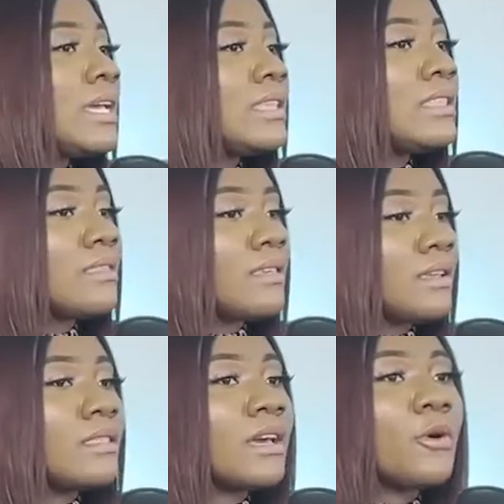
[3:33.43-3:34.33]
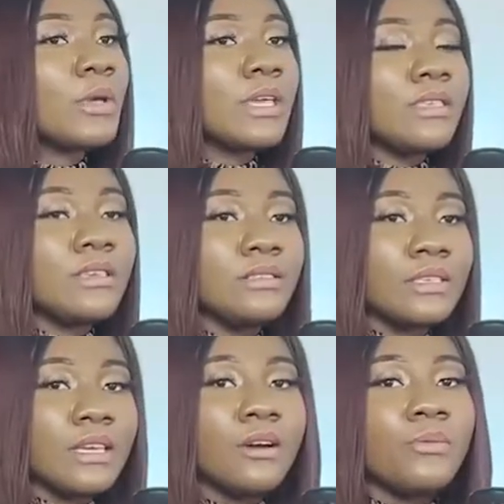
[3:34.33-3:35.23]
they think that, okay, this
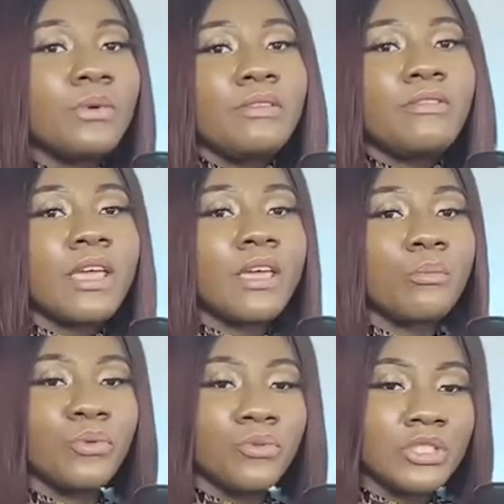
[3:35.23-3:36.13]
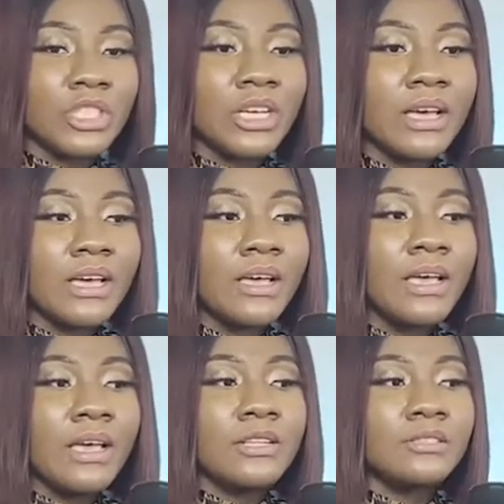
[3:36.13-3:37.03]
girl, if I approach her
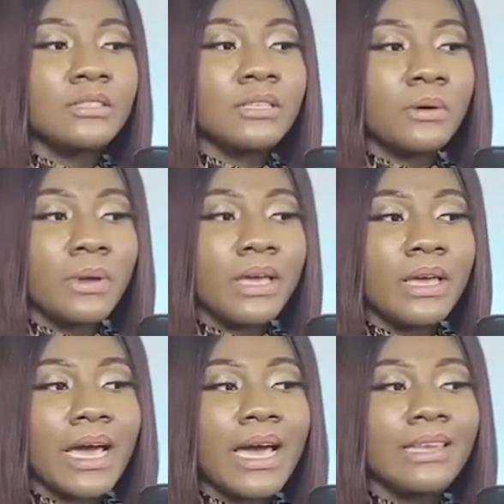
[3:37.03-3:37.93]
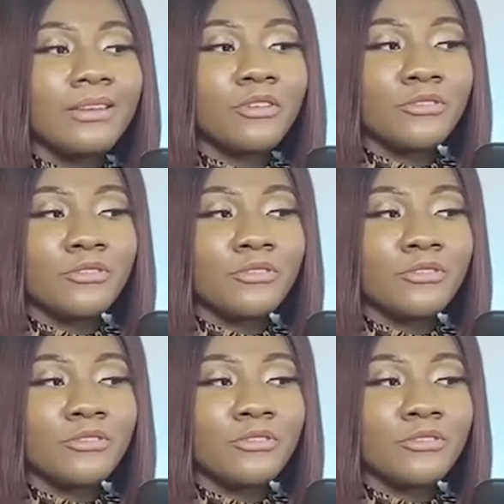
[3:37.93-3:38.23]
to tell her I love